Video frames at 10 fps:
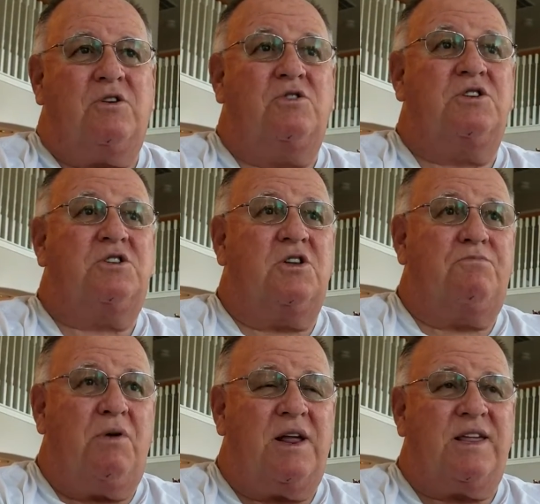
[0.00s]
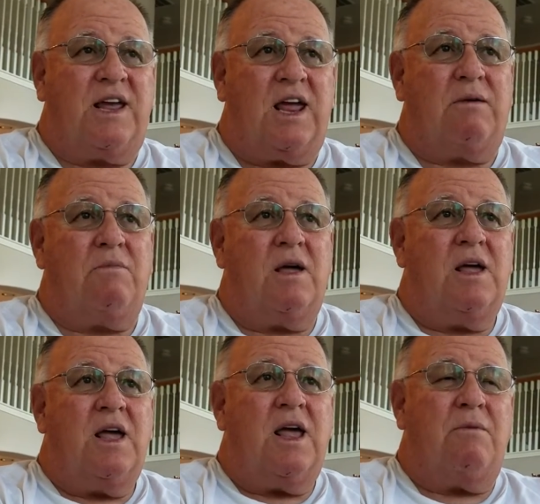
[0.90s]
You just play the game
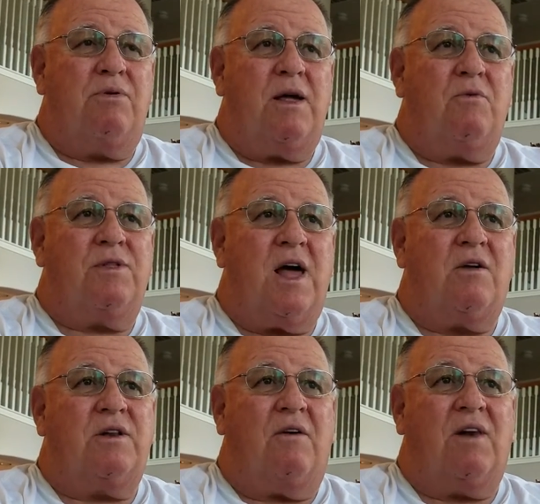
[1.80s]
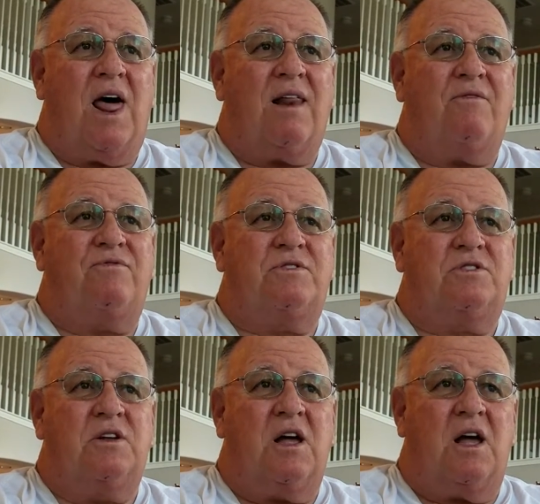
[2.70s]
and play it without a lot
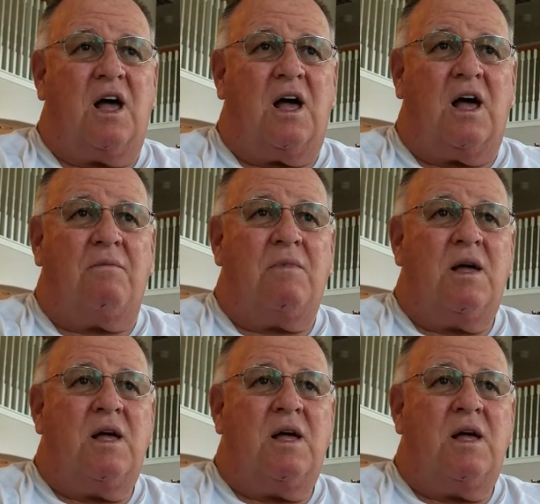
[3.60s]
of